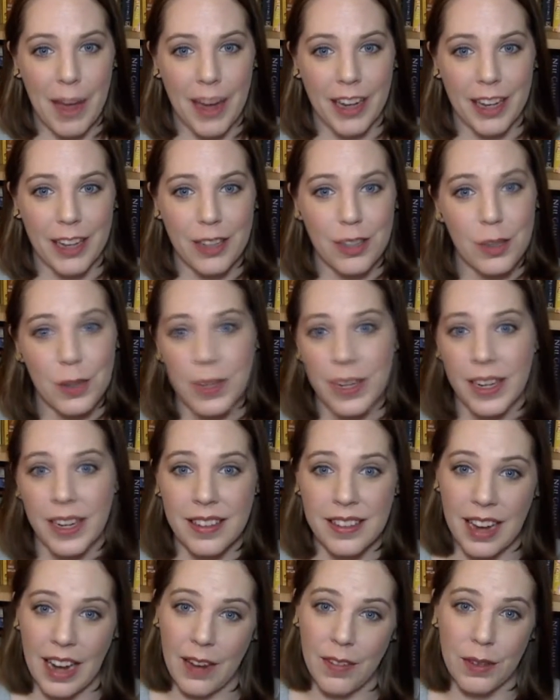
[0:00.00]
back into it
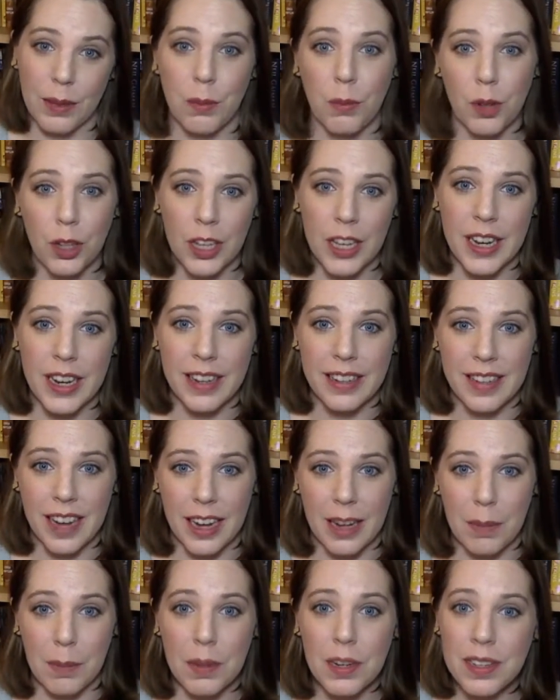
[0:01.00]
because I have some really
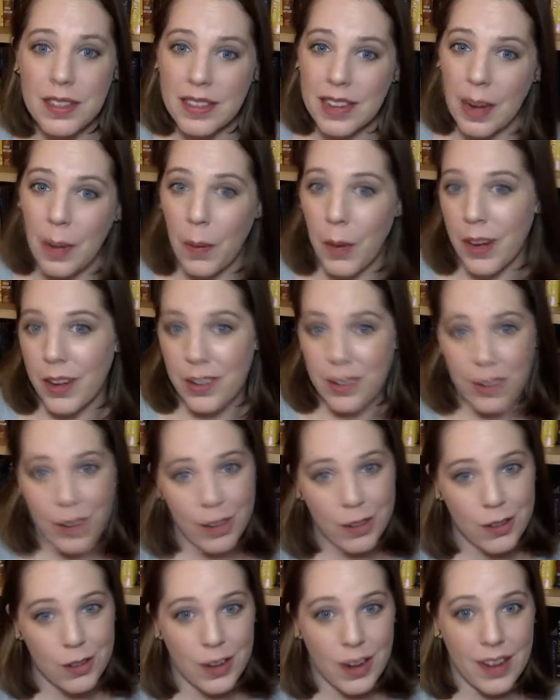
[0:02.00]
exciting books that I wanted to
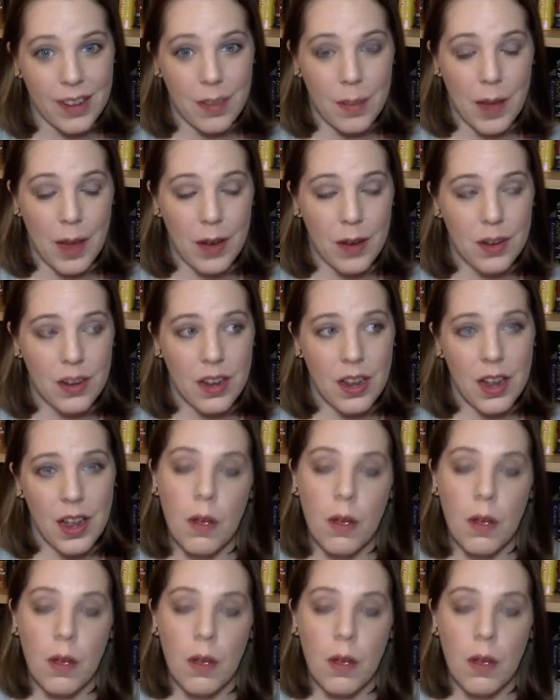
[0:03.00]
talk to you guys about.